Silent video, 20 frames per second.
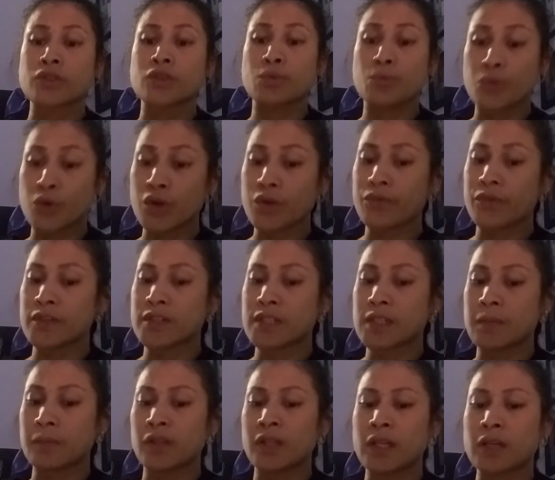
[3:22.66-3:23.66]
work for
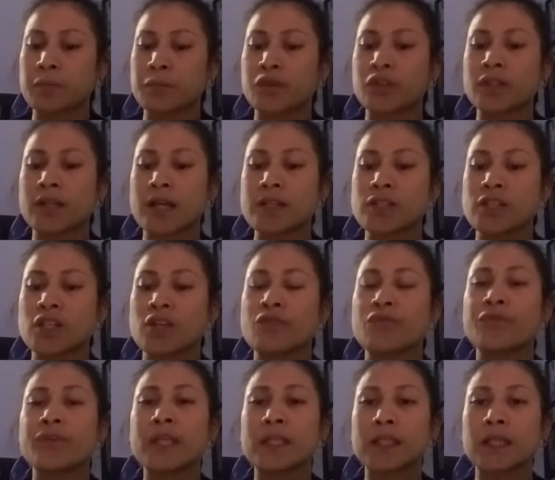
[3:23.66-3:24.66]
stimulating production of
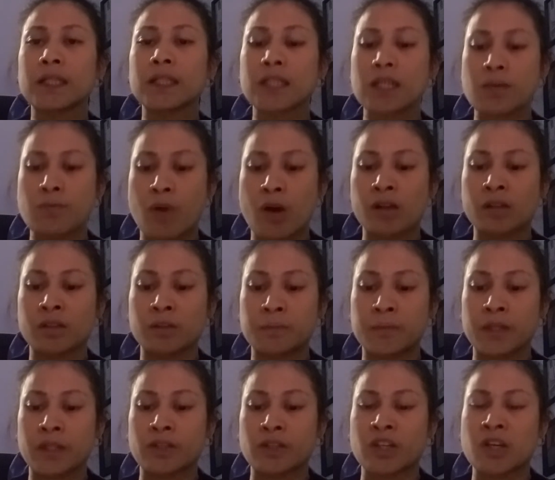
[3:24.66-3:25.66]
fetal
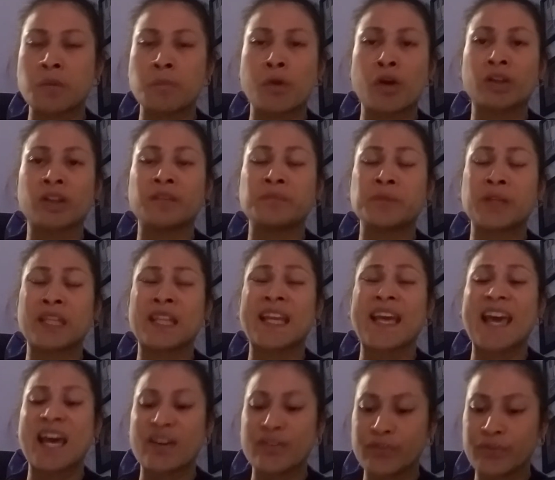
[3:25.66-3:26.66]
hemoglobin or hemoglobin
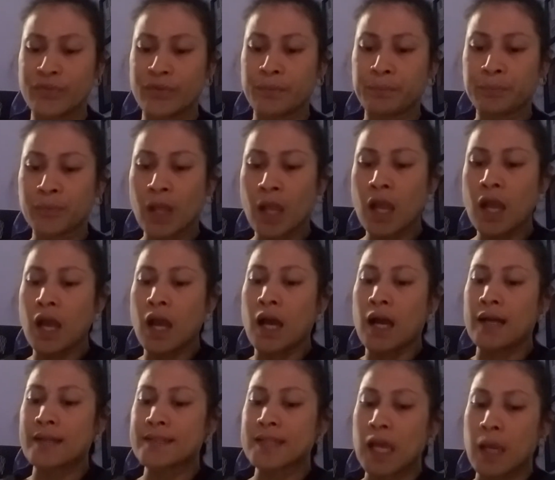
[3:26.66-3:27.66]
F,
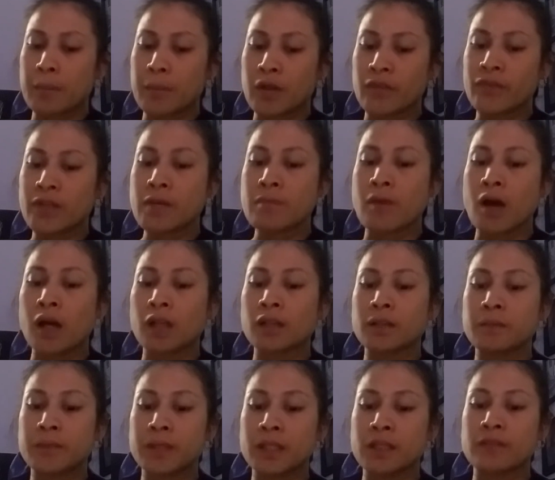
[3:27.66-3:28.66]
a type of
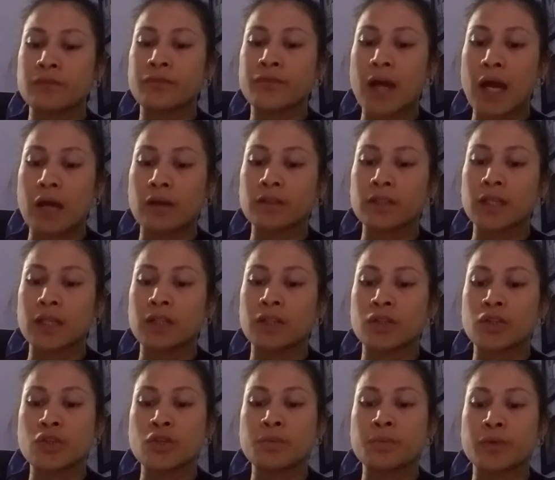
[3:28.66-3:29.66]
hemoglobin found in the
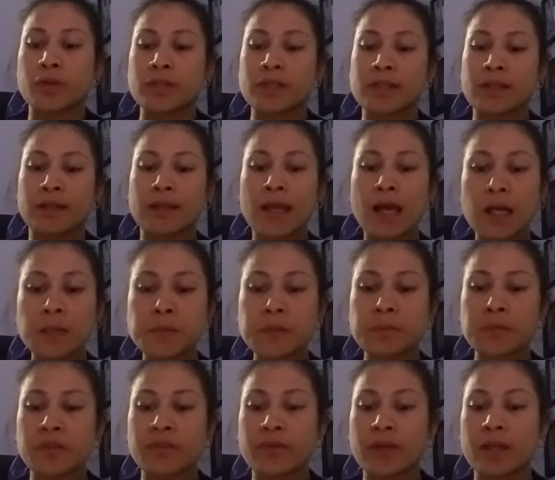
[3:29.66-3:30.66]
newborns that helps
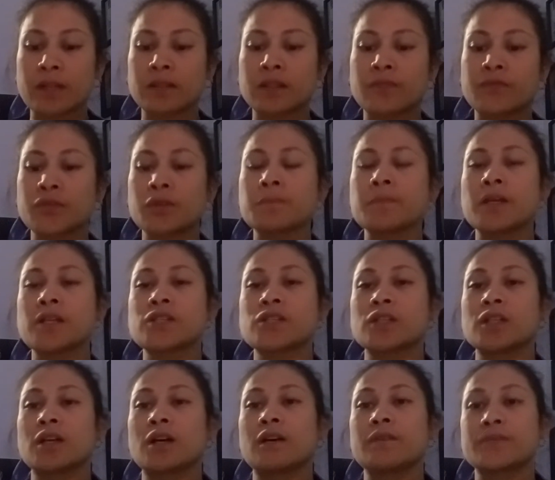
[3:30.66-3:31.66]
prevent the
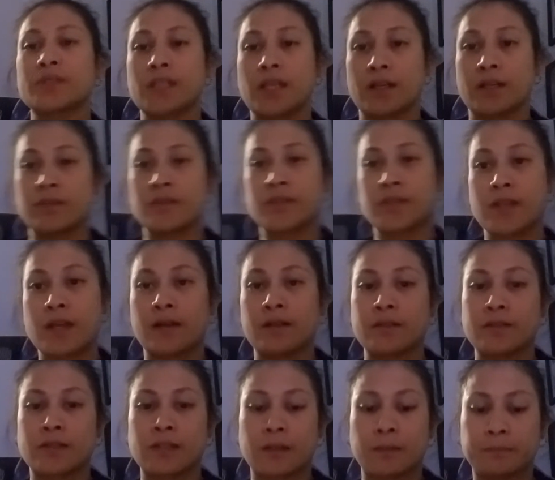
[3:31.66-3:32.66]
formation of sickle
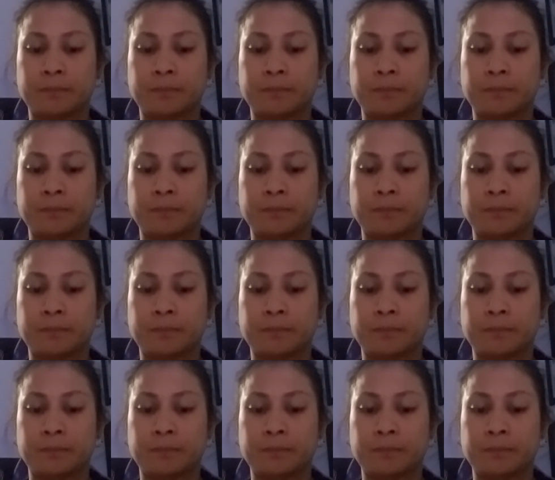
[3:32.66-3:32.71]
cells.